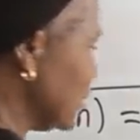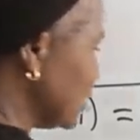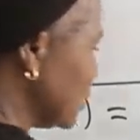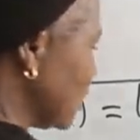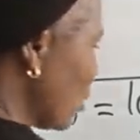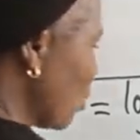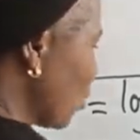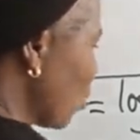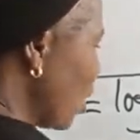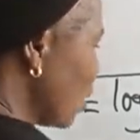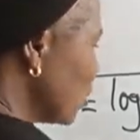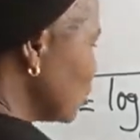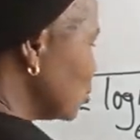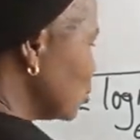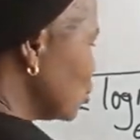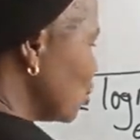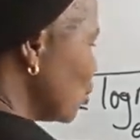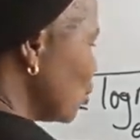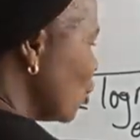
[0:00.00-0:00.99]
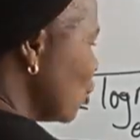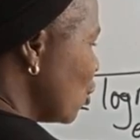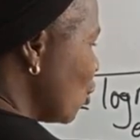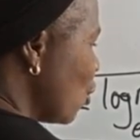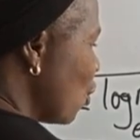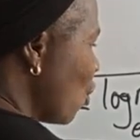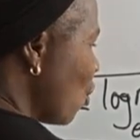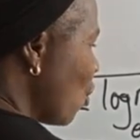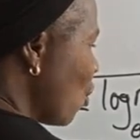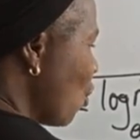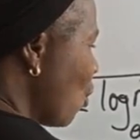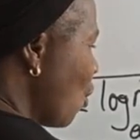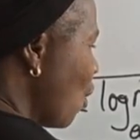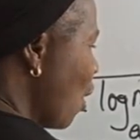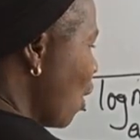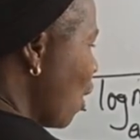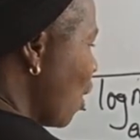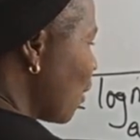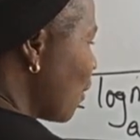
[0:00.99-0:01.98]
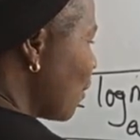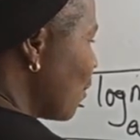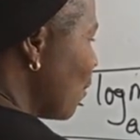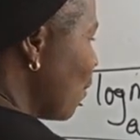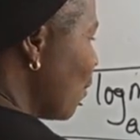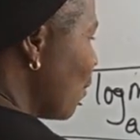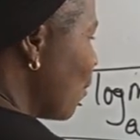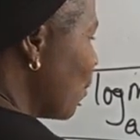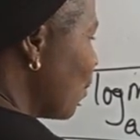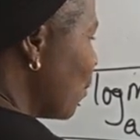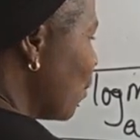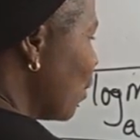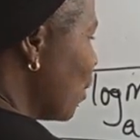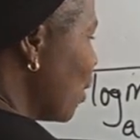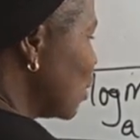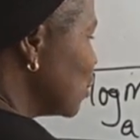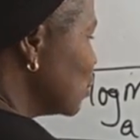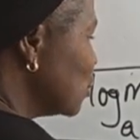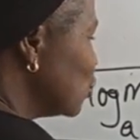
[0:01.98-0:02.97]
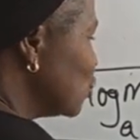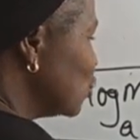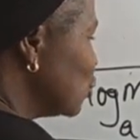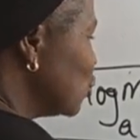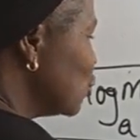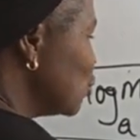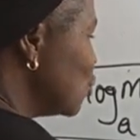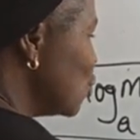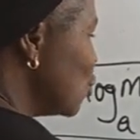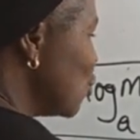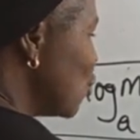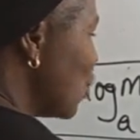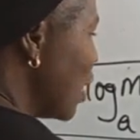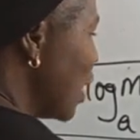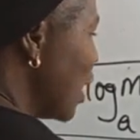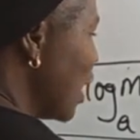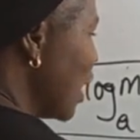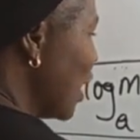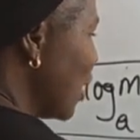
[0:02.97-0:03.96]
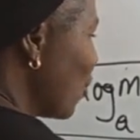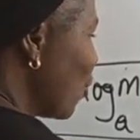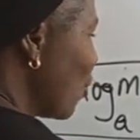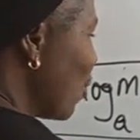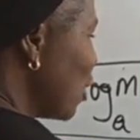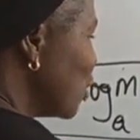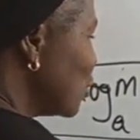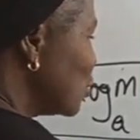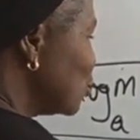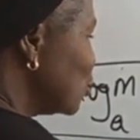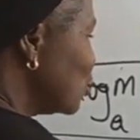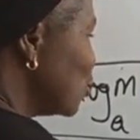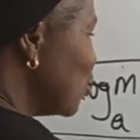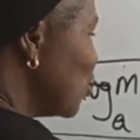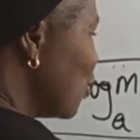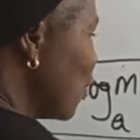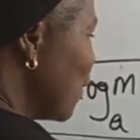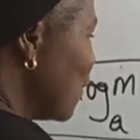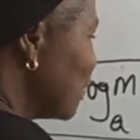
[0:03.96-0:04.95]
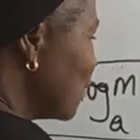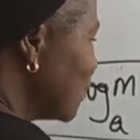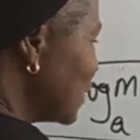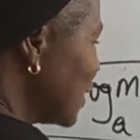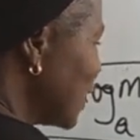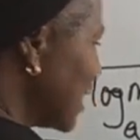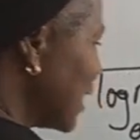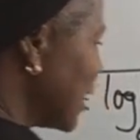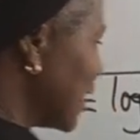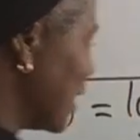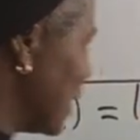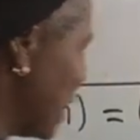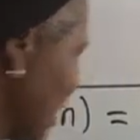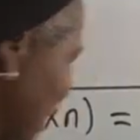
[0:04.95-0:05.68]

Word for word: is equal to 1 plus 2 equal to 3,